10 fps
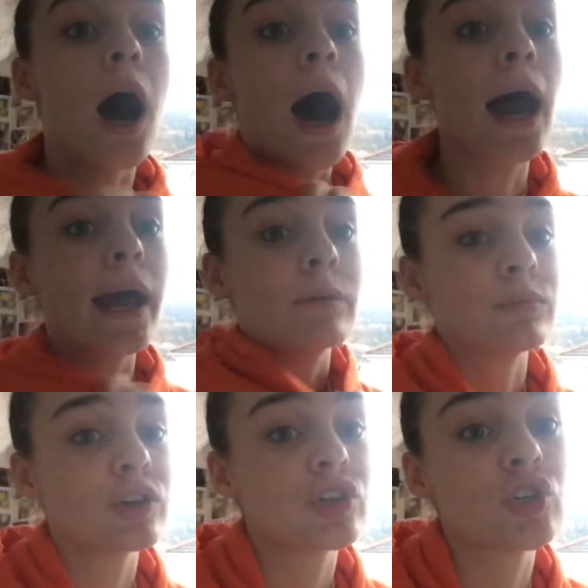I
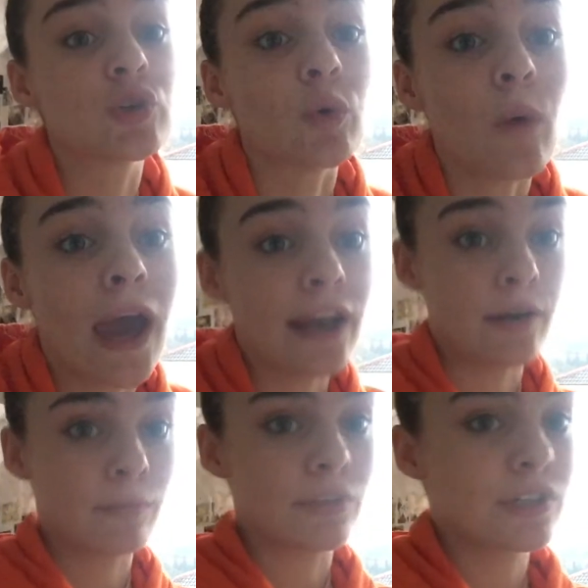am
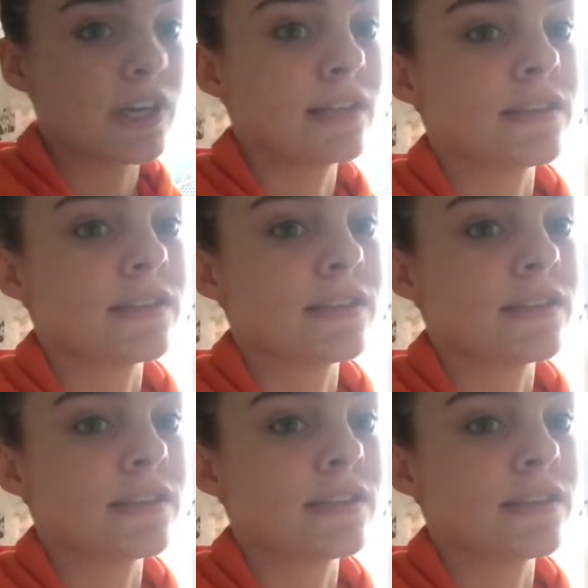sweating. I'm gonna take